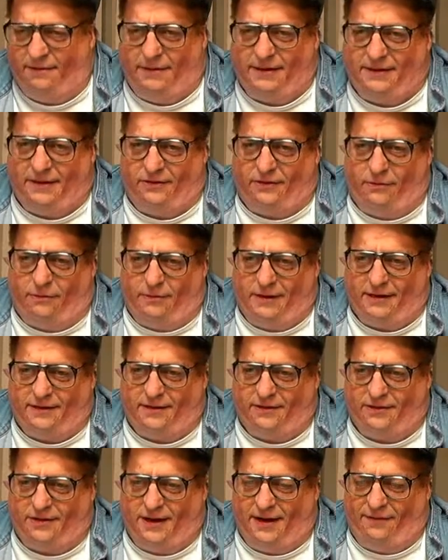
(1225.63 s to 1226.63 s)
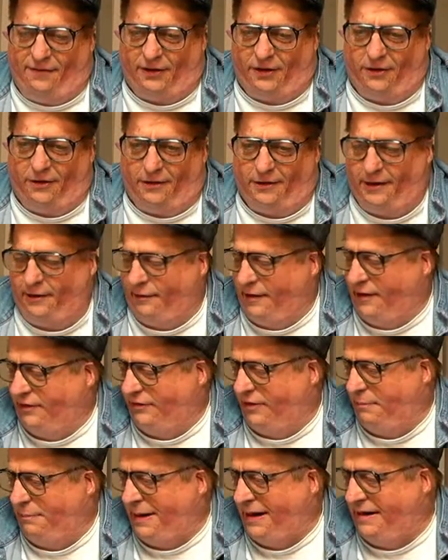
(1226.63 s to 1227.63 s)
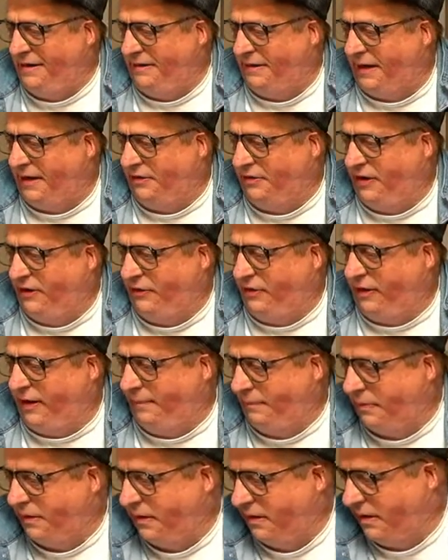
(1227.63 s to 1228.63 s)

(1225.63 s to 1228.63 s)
Well, that doesn't have a good alliteration. Bandit, you got to change your name.